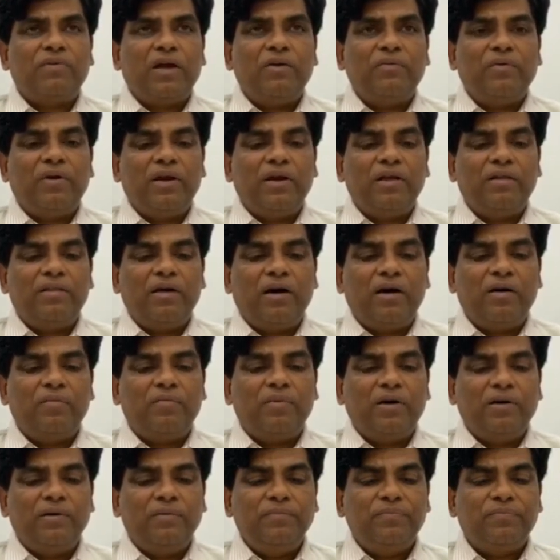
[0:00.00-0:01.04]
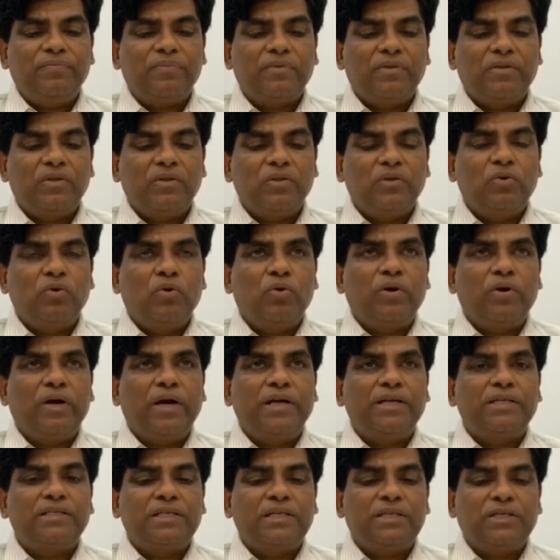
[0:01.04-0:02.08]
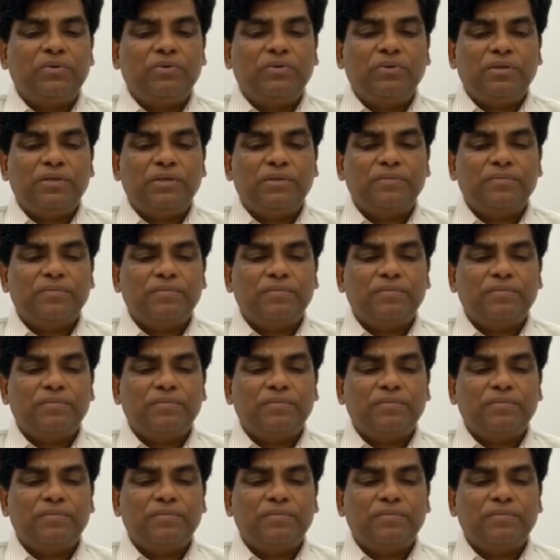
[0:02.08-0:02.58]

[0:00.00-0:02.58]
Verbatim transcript: Kaivalya Dhama Yoga Institute